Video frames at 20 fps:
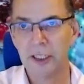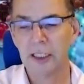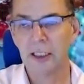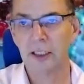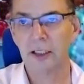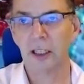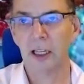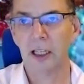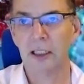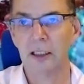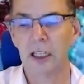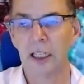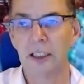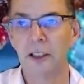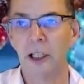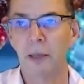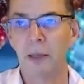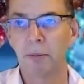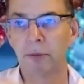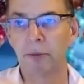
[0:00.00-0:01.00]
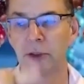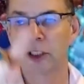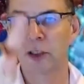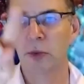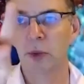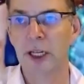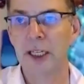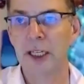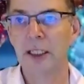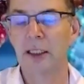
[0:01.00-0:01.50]
get an
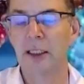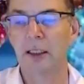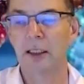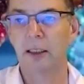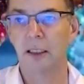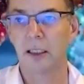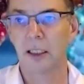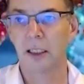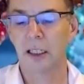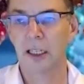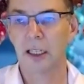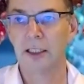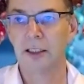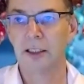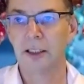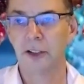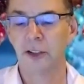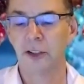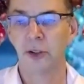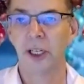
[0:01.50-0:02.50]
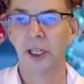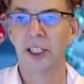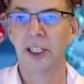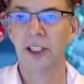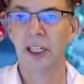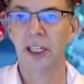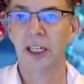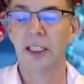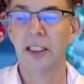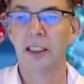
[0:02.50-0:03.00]
upswing in the
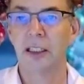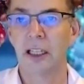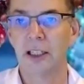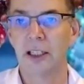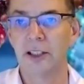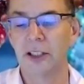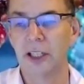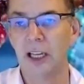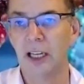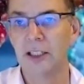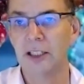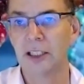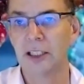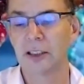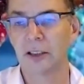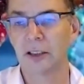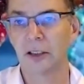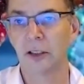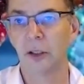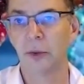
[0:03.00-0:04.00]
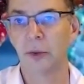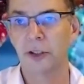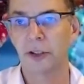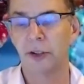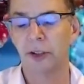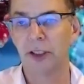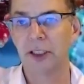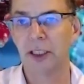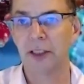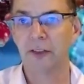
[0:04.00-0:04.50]
tracing as it goes
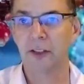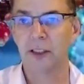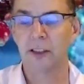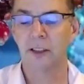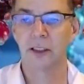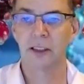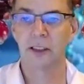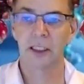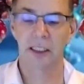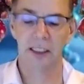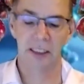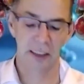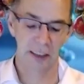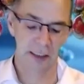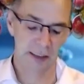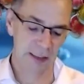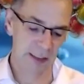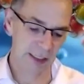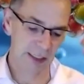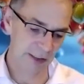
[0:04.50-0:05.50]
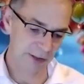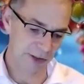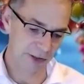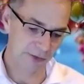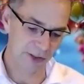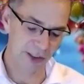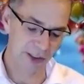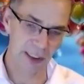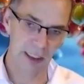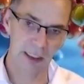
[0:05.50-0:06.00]
through different layers
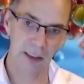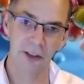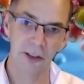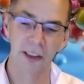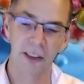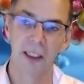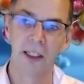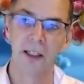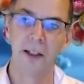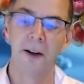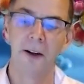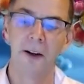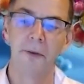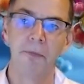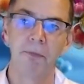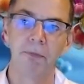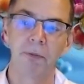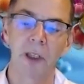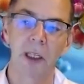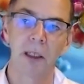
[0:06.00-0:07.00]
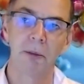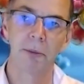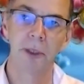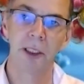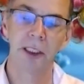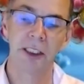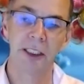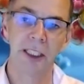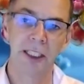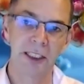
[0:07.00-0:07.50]
of cells.
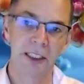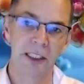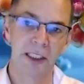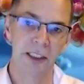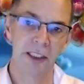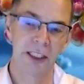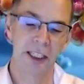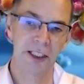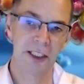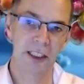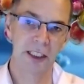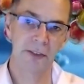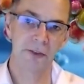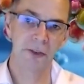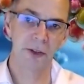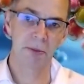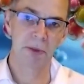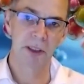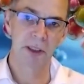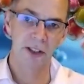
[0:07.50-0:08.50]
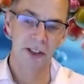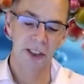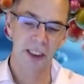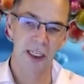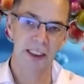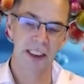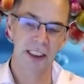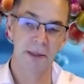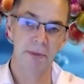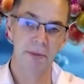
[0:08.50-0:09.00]
But in this condition, because of
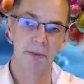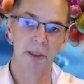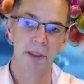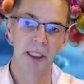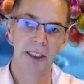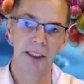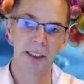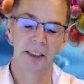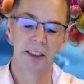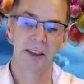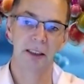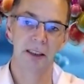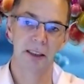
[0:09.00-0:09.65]
that split